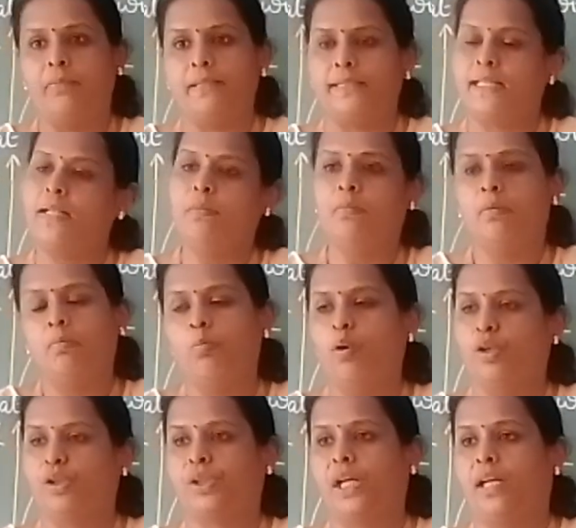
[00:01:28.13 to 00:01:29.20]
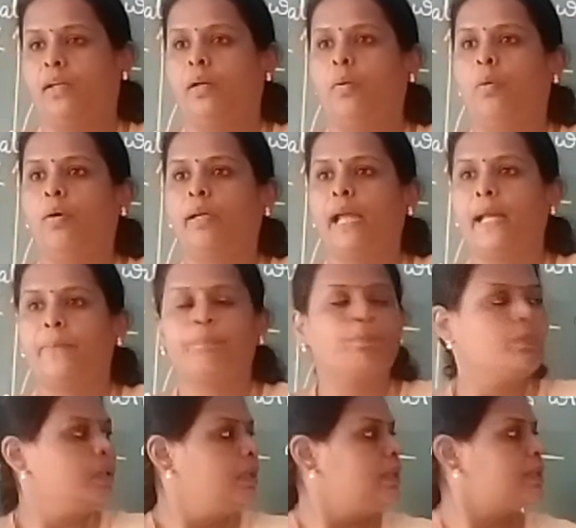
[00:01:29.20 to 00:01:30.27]
is in motion. Okay,
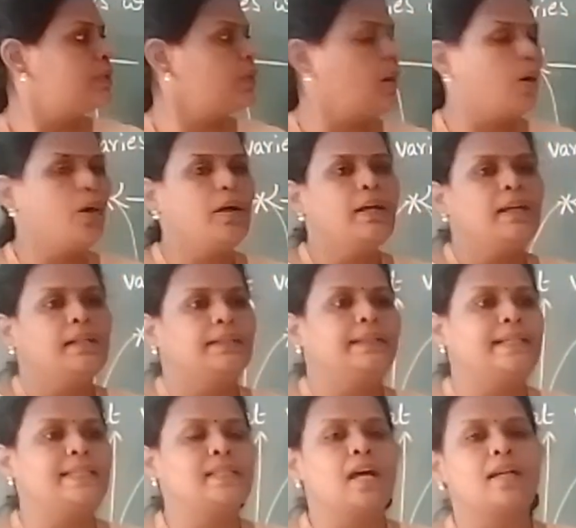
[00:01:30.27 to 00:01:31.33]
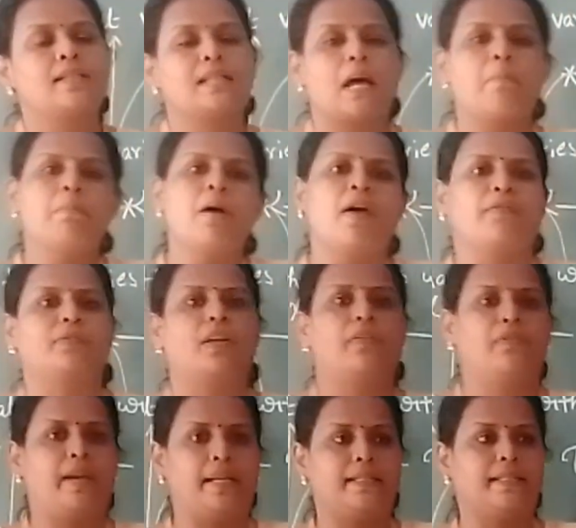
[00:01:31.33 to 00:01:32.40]
so these are some of the
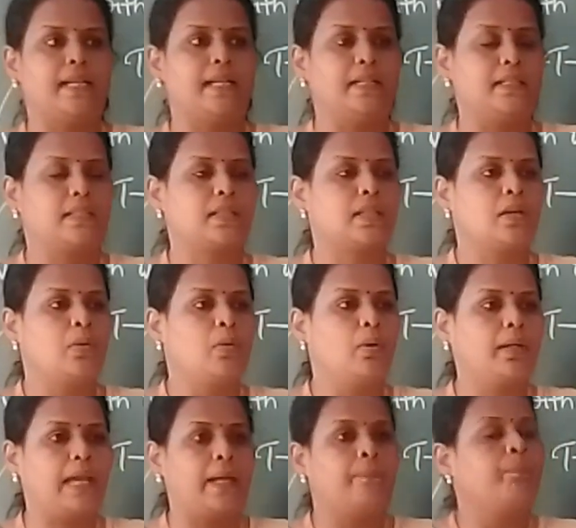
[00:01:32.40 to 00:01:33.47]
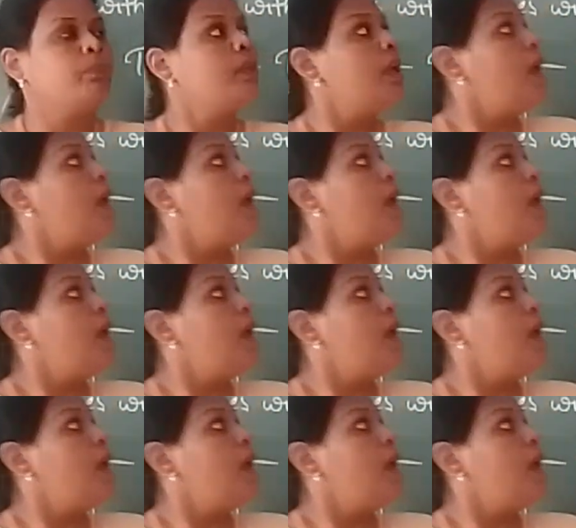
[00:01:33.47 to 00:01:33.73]
phases. Okay,